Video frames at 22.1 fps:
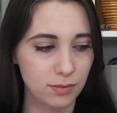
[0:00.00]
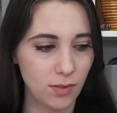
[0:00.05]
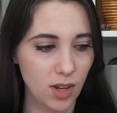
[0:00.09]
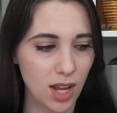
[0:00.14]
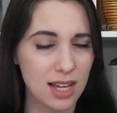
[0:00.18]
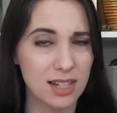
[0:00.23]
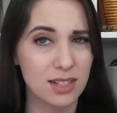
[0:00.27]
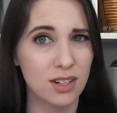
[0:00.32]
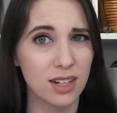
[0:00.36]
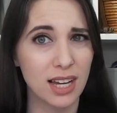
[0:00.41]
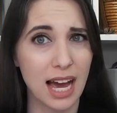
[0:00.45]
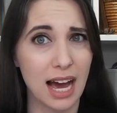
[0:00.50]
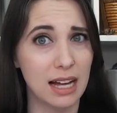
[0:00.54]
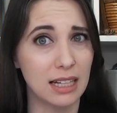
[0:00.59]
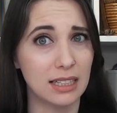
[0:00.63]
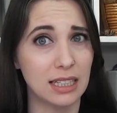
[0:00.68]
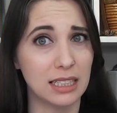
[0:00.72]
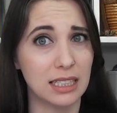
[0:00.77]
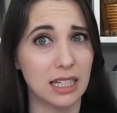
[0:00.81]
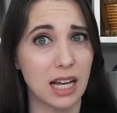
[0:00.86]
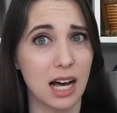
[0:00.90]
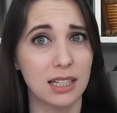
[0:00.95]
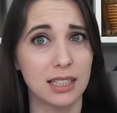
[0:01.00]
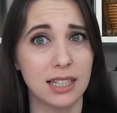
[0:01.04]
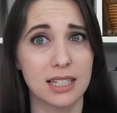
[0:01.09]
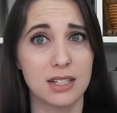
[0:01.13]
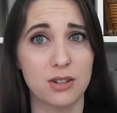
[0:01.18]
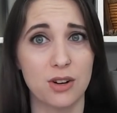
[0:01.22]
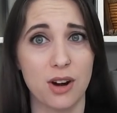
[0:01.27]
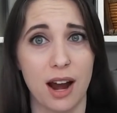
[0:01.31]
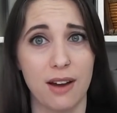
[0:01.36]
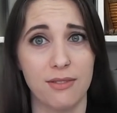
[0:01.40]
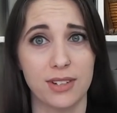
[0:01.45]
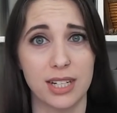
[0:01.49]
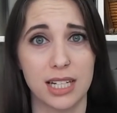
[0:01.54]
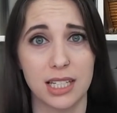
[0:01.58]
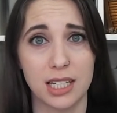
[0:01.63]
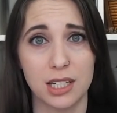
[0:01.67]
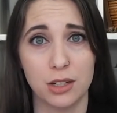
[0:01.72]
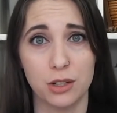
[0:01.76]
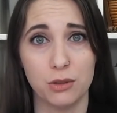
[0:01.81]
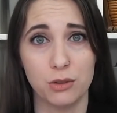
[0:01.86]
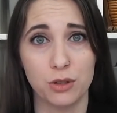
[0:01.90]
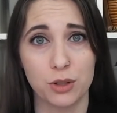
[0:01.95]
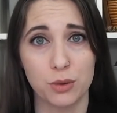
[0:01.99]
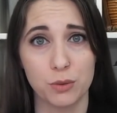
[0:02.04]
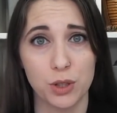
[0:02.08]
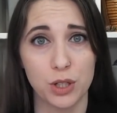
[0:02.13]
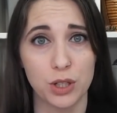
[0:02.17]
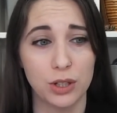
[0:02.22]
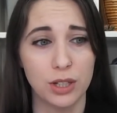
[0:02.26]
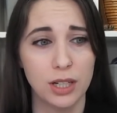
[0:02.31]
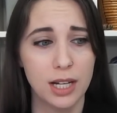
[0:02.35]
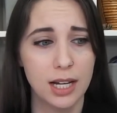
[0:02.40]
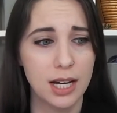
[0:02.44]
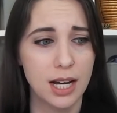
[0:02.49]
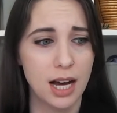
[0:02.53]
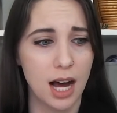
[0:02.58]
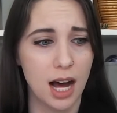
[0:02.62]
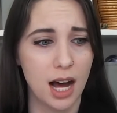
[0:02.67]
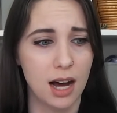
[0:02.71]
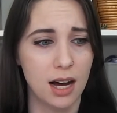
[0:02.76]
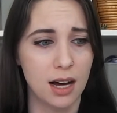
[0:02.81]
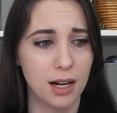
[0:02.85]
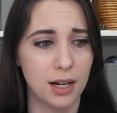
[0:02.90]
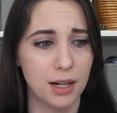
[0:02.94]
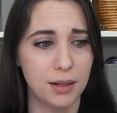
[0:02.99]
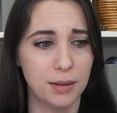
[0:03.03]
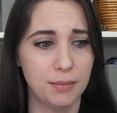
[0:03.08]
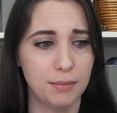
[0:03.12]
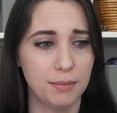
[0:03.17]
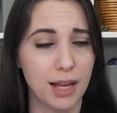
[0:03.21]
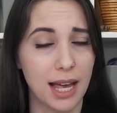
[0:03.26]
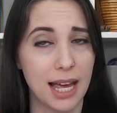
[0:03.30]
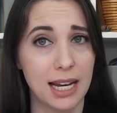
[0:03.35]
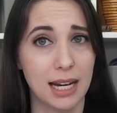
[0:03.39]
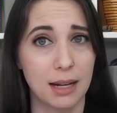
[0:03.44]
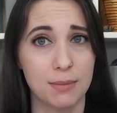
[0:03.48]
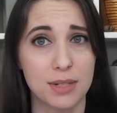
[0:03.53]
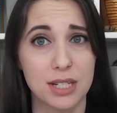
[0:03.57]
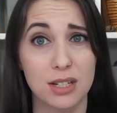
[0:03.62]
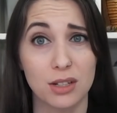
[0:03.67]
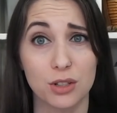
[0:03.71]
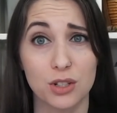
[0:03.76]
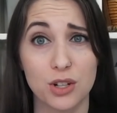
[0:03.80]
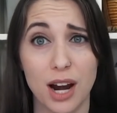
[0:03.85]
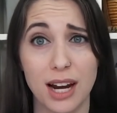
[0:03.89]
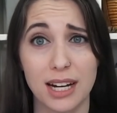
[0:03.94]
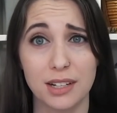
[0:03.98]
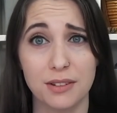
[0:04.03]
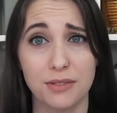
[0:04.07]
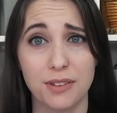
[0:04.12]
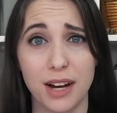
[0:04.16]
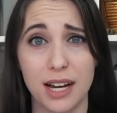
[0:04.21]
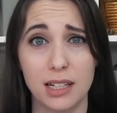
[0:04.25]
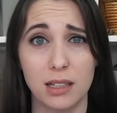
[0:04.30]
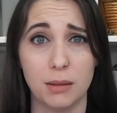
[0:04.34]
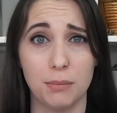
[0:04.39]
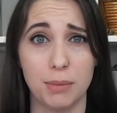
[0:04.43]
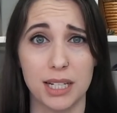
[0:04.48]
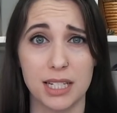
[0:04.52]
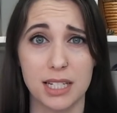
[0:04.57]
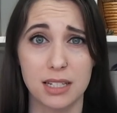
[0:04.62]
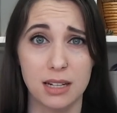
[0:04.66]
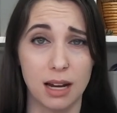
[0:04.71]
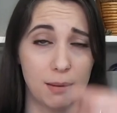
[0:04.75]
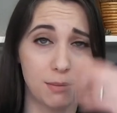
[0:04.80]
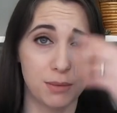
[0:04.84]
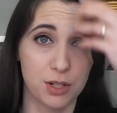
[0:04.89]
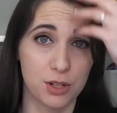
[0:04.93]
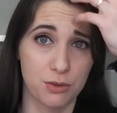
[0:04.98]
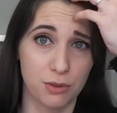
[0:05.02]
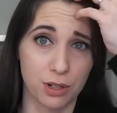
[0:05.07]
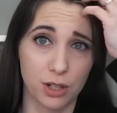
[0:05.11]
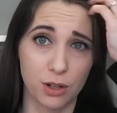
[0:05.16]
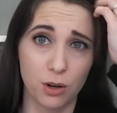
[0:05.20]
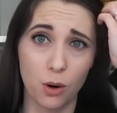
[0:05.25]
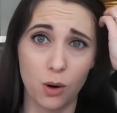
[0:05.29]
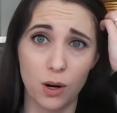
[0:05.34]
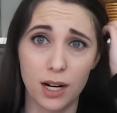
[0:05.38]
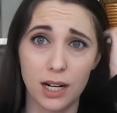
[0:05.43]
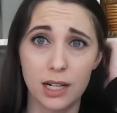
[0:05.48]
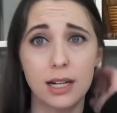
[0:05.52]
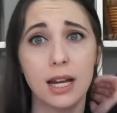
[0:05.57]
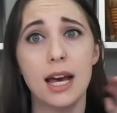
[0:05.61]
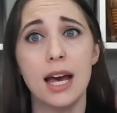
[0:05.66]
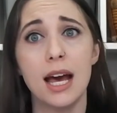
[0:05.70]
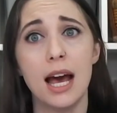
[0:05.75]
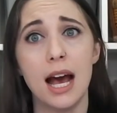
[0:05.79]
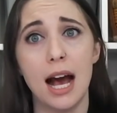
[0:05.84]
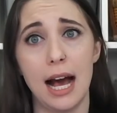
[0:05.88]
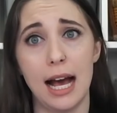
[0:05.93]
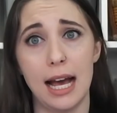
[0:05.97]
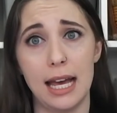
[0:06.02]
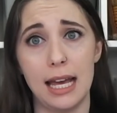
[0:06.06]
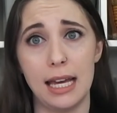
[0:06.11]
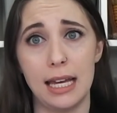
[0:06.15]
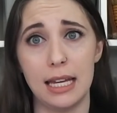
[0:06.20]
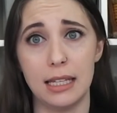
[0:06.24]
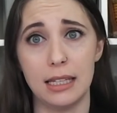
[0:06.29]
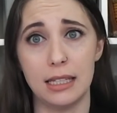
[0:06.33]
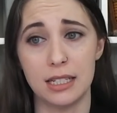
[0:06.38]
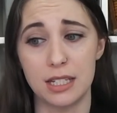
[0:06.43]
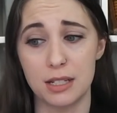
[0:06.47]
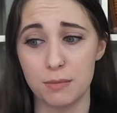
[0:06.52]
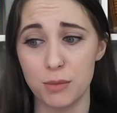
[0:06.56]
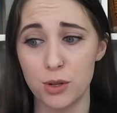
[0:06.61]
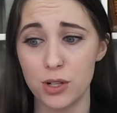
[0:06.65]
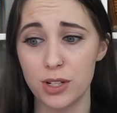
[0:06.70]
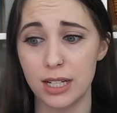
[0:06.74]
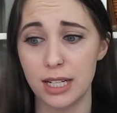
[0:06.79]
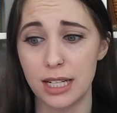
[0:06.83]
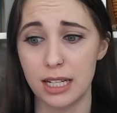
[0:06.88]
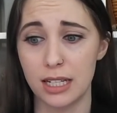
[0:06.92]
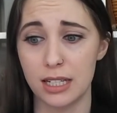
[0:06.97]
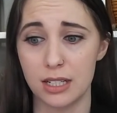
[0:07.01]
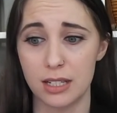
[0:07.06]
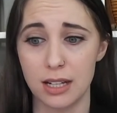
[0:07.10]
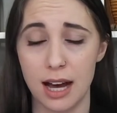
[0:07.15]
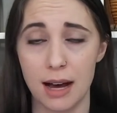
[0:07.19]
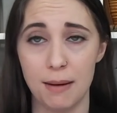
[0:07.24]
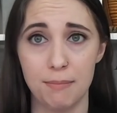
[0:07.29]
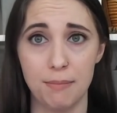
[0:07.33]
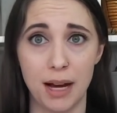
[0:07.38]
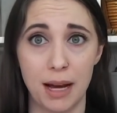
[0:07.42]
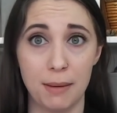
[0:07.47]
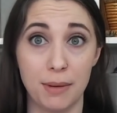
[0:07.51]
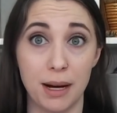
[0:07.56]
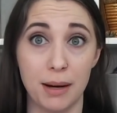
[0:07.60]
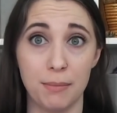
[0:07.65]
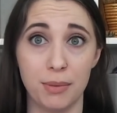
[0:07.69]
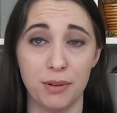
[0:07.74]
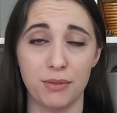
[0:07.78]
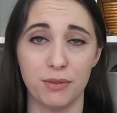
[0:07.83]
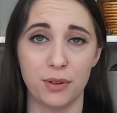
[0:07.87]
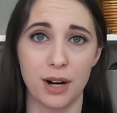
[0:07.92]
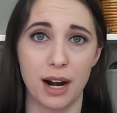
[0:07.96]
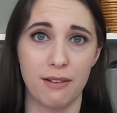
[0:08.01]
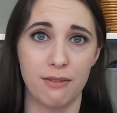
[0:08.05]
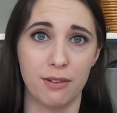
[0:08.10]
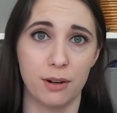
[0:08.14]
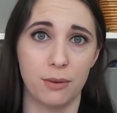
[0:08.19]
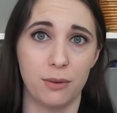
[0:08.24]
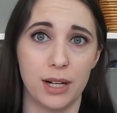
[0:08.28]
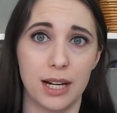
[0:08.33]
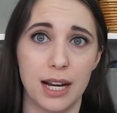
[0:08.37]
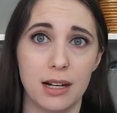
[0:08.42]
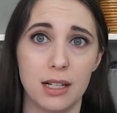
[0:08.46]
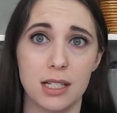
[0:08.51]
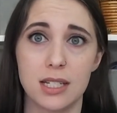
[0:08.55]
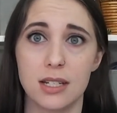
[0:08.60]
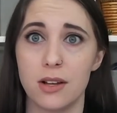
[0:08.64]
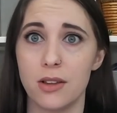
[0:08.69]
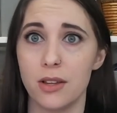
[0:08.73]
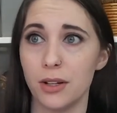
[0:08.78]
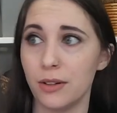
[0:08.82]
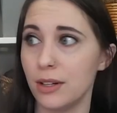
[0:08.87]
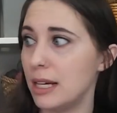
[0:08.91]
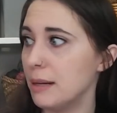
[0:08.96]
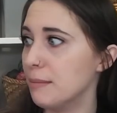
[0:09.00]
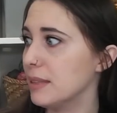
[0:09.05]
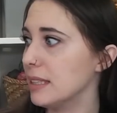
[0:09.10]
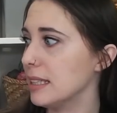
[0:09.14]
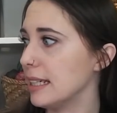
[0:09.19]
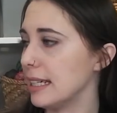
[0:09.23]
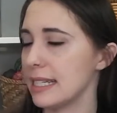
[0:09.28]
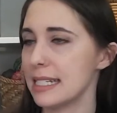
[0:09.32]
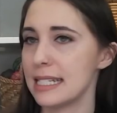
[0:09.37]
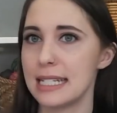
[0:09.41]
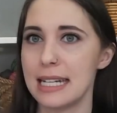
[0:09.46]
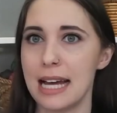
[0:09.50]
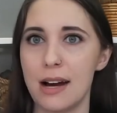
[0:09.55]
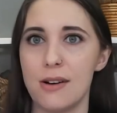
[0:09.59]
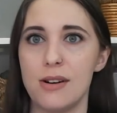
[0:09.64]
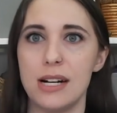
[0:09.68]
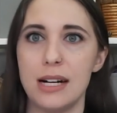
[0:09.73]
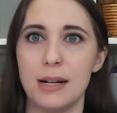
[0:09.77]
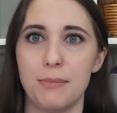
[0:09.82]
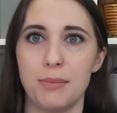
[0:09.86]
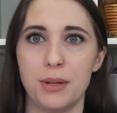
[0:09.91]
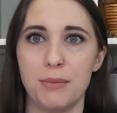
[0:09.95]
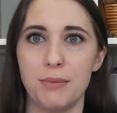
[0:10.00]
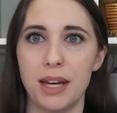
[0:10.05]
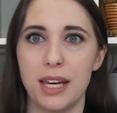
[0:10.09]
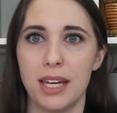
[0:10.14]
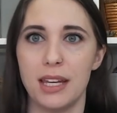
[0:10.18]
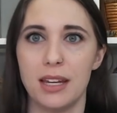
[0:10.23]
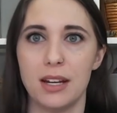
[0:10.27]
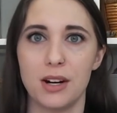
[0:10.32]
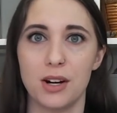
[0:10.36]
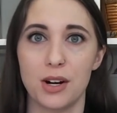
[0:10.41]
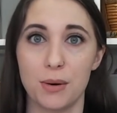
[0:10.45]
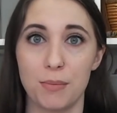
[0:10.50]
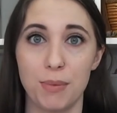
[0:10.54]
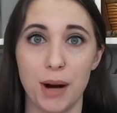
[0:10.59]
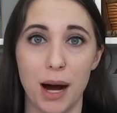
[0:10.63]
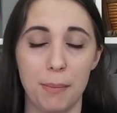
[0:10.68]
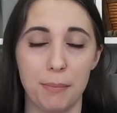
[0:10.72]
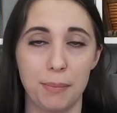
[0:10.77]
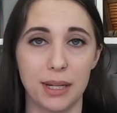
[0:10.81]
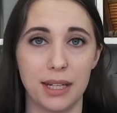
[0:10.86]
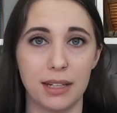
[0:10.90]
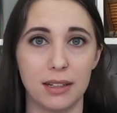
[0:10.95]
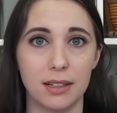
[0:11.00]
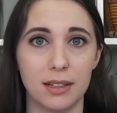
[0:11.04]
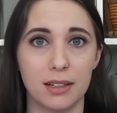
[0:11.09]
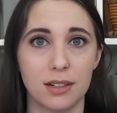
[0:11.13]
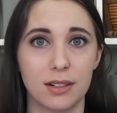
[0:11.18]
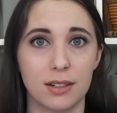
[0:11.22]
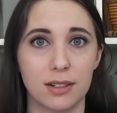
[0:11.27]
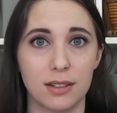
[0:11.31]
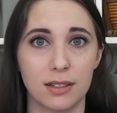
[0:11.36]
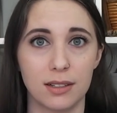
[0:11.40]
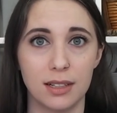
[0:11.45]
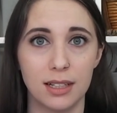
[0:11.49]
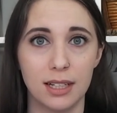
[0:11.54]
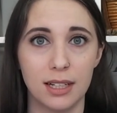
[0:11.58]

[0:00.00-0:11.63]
so yeah, a lot less crafting than usual, um, and I'm still trying to find the best times to record. I This morning is up, I'm up before everyone else, although Emily is now up. You may hear her popping her